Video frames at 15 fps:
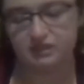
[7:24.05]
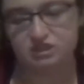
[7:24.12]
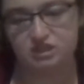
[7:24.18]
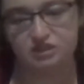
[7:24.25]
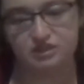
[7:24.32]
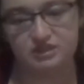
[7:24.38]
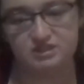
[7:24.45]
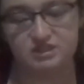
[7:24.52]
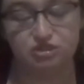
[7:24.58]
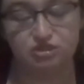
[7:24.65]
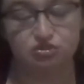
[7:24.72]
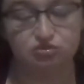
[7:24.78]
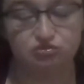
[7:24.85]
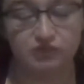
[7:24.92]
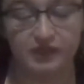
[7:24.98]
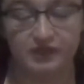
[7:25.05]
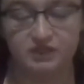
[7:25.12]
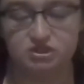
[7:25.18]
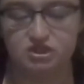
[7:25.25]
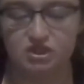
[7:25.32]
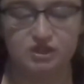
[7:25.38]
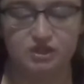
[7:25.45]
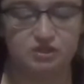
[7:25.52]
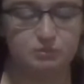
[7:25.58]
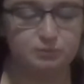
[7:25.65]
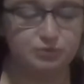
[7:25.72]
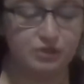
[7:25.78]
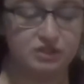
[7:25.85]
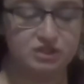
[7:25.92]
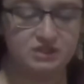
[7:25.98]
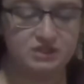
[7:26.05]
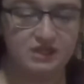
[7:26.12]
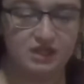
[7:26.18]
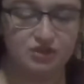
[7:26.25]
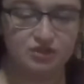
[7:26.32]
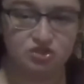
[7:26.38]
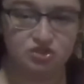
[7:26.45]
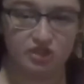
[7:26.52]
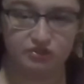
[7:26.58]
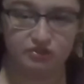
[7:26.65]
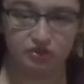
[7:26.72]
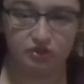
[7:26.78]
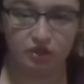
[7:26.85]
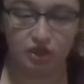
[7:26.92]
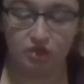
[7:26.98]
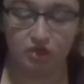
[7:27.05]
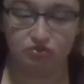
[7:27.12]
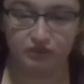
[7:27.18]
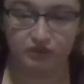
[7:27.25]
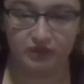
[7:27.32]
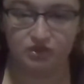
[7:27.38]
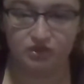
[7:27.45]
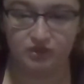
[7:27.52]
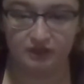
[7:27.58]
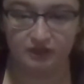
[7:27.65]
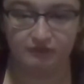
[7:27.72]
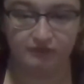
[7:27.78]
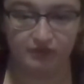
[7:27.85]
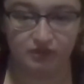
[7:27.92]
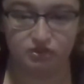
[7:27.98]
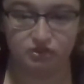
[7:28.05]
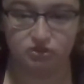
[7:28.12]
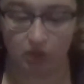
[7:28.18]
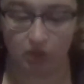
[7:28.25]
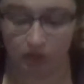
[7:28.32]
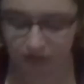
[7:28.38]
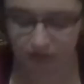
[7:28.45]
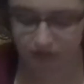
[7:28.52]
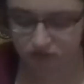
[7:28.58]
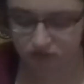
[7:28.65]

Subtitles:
She thinks they're great. She thinks brushing teeth in general are a great thing for their dogs.